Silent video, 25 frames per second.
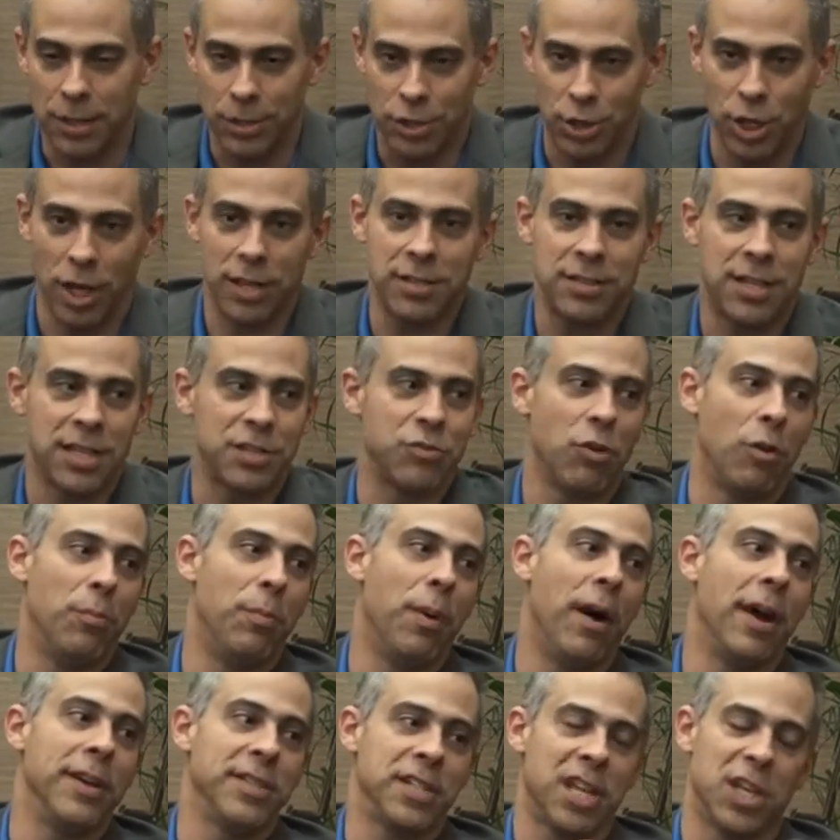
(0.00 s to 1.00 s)
just as
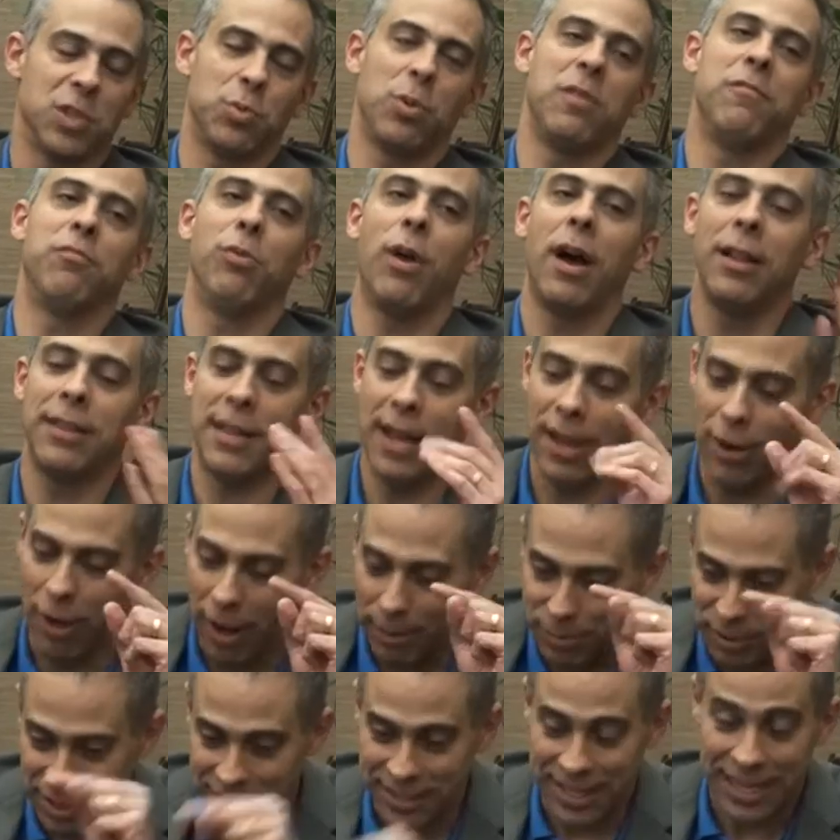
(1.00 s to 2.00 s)
robust, because we brought that
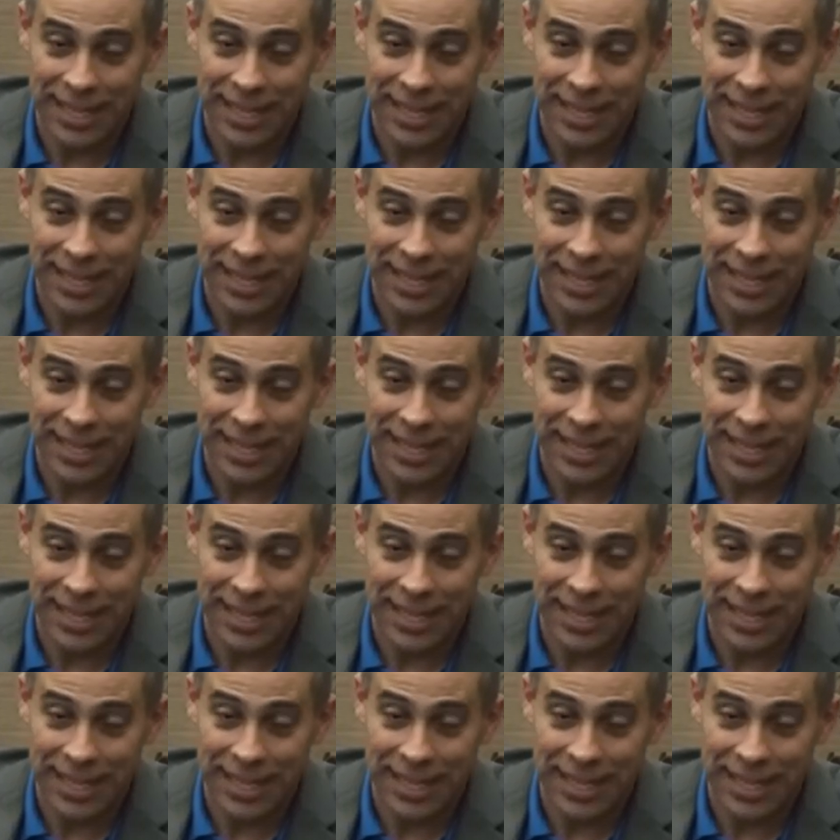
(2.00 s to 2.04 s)
object